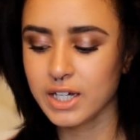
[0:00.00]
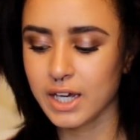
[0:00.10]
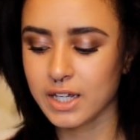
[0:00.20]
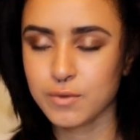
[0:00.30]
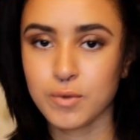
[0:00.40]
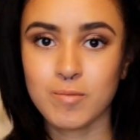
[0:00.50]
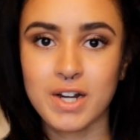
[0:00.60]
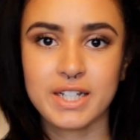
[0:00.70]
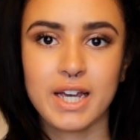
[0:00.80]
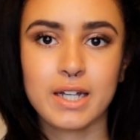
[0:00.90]
is from
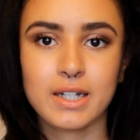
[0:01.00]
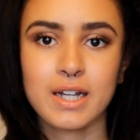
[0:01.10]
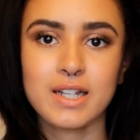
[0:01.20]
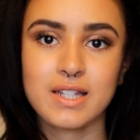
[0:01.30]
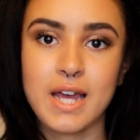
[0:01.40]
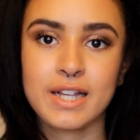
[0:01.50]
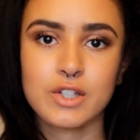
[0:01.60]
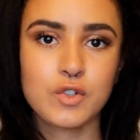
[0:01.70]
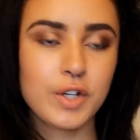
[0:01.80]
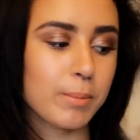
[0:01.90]
Redken and it's their
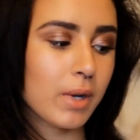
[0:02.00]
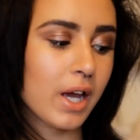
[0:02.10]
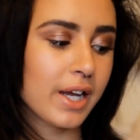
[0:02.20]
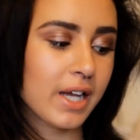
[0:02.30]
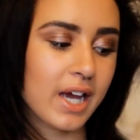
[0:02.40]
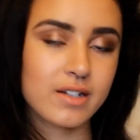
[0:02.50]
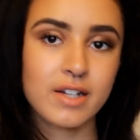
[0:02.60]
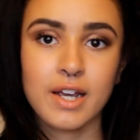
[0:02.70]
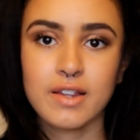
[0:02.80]
Extreme line and